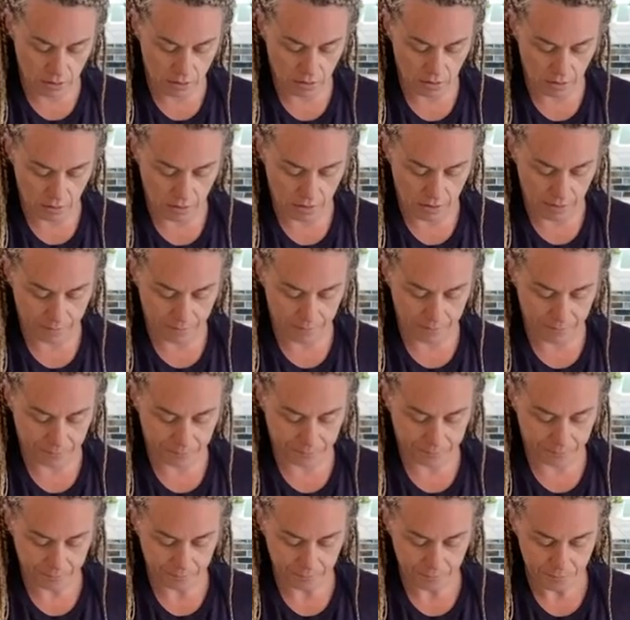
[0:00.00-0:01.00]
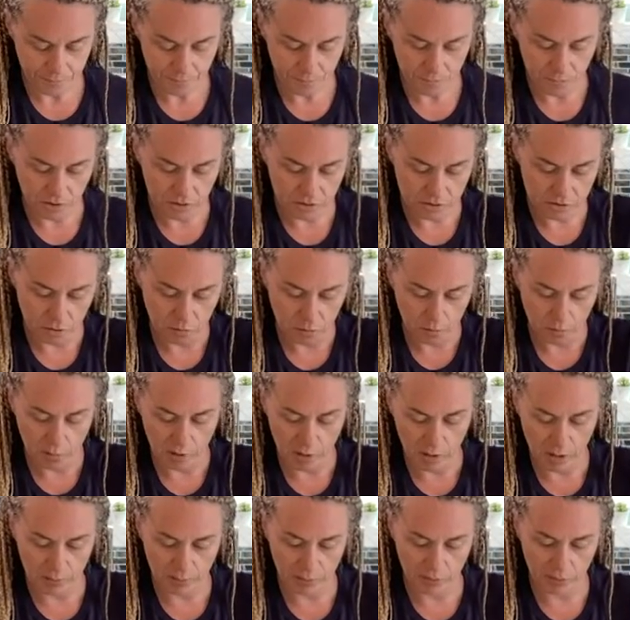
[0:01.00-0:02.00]
Okay. So
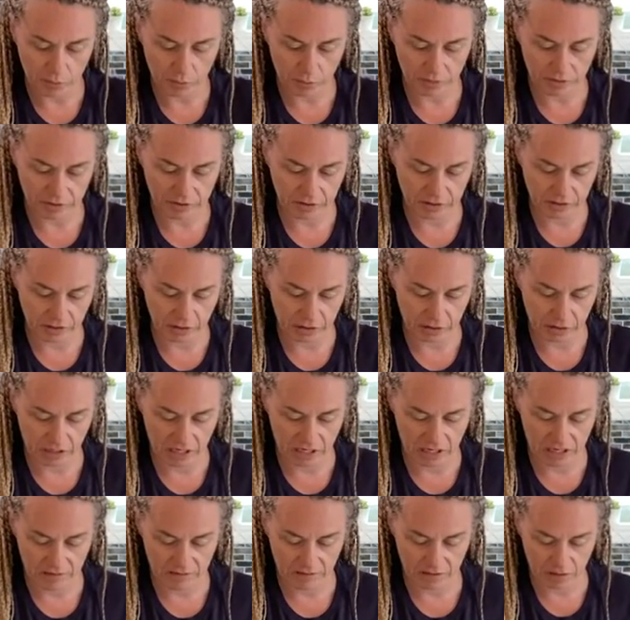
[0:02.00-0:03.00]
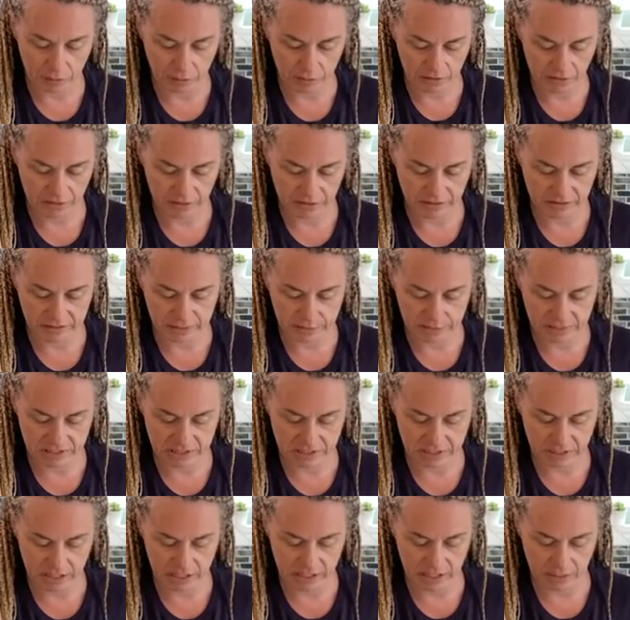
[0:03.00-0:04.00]
pop those in there. Even with this
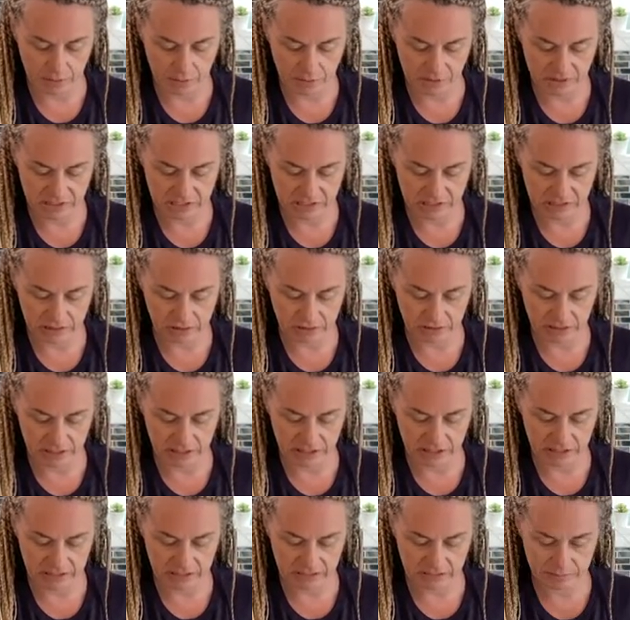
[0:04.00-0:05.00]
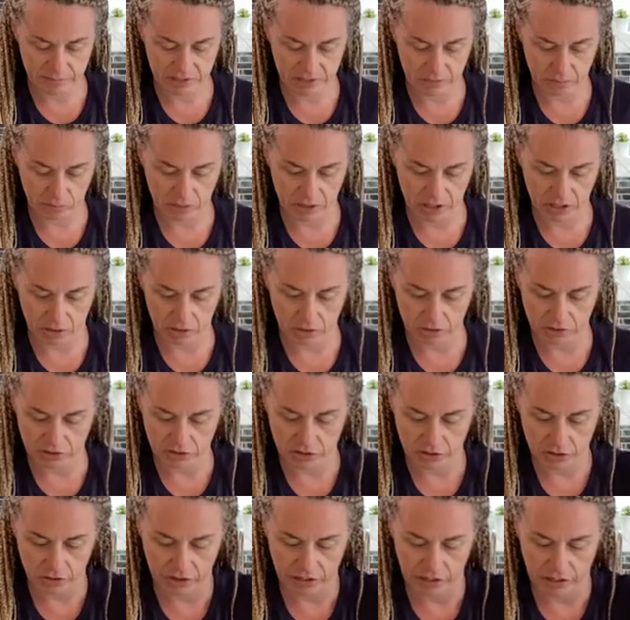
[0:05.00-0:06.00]
mistake, we're still gonna be right on
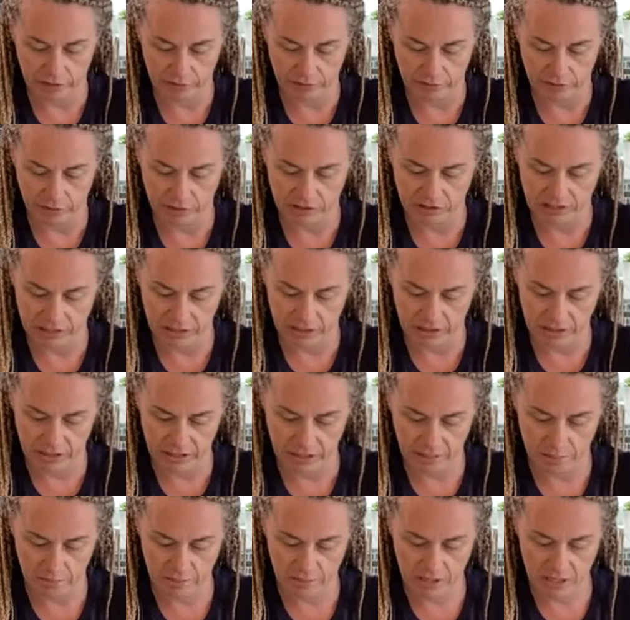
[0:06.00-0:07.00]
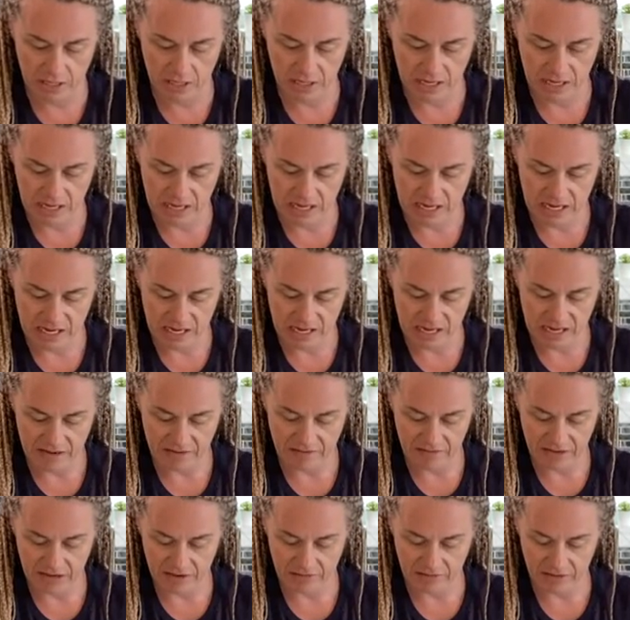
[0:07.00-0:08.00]
target for time and
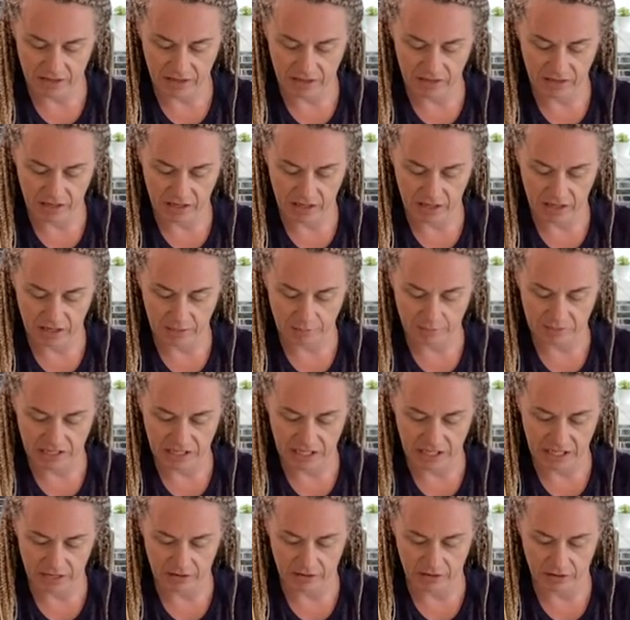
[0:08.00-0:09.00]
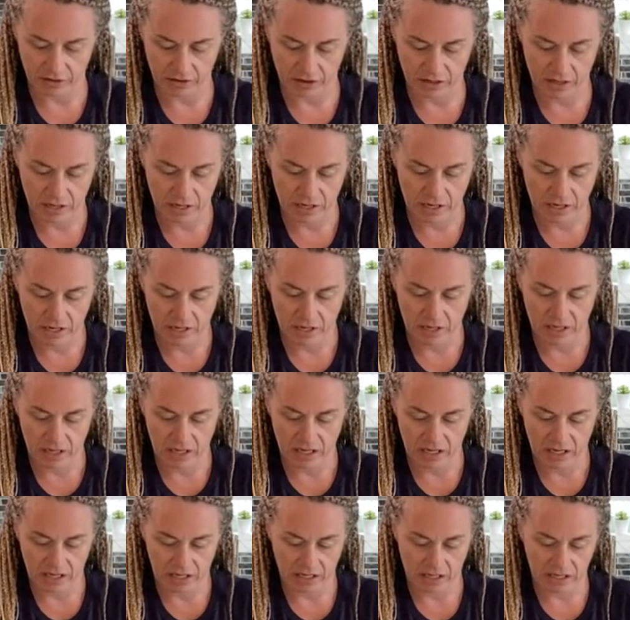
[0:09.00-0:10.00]
have everything come together
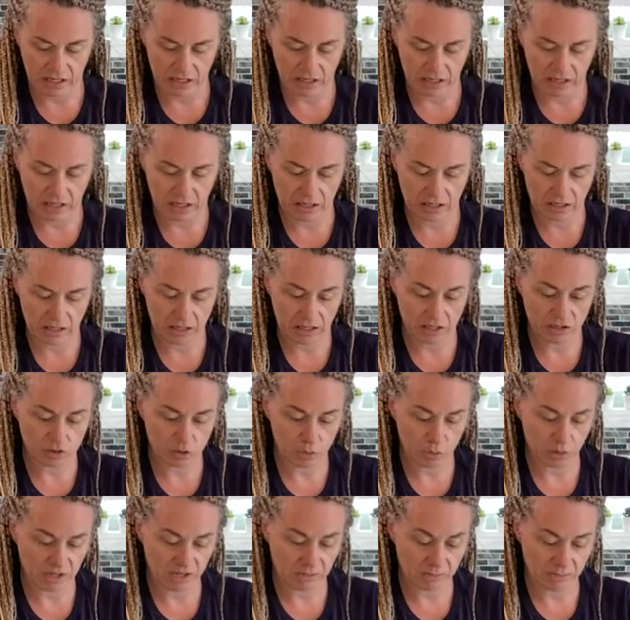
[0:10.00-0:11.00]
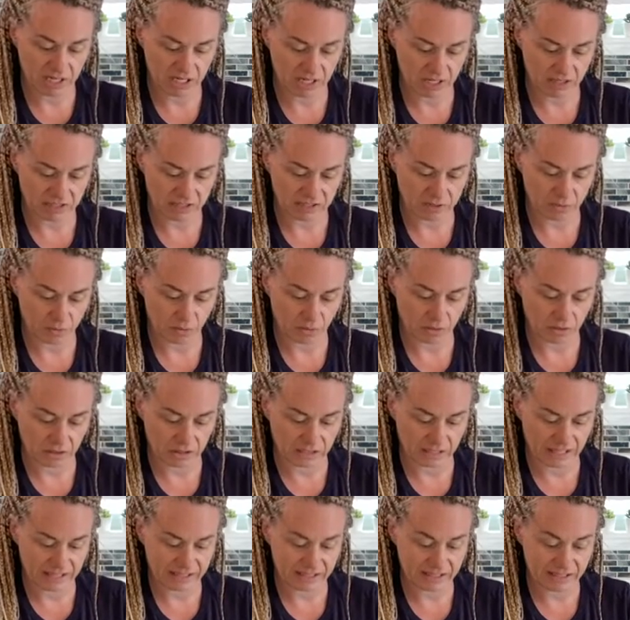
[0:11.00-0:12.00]
in 20 minutes or
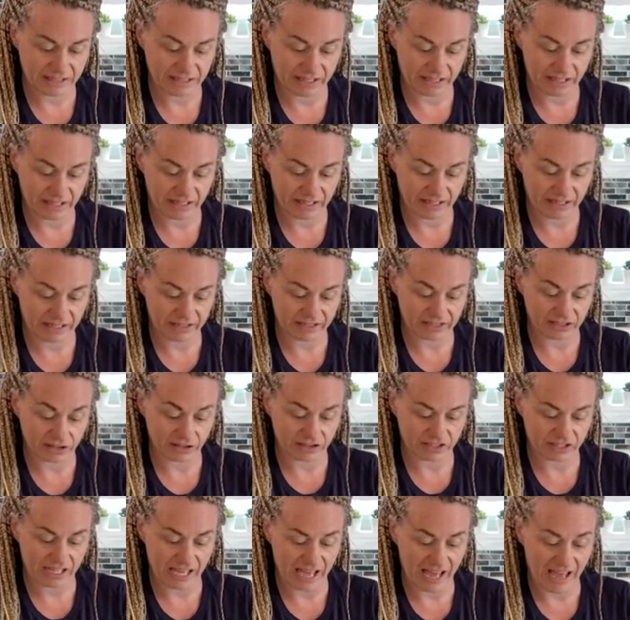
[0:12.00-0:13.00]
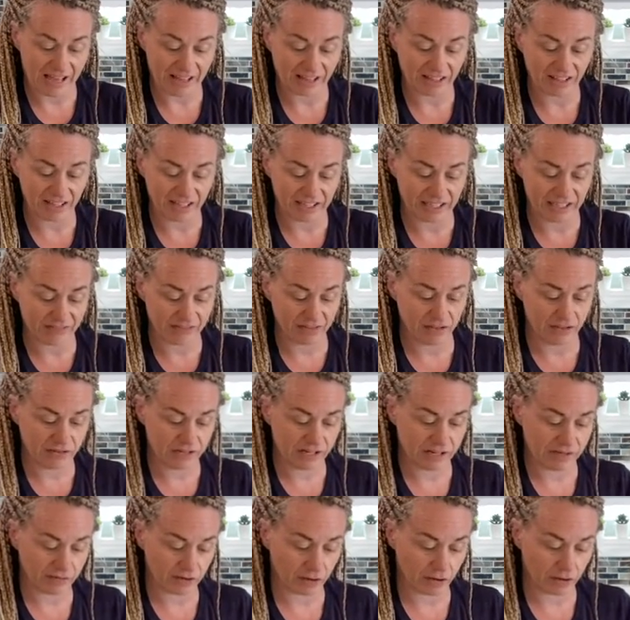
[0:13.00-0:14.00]
less. That is our tagline if you've
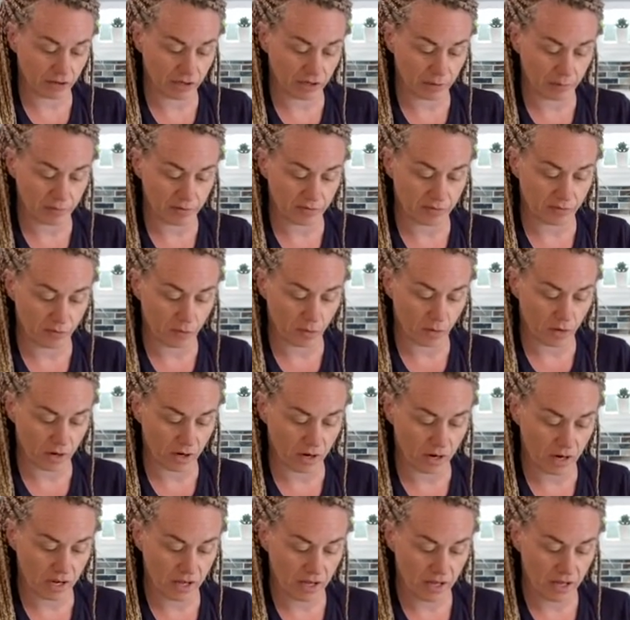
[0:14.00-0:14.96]
never heard it before.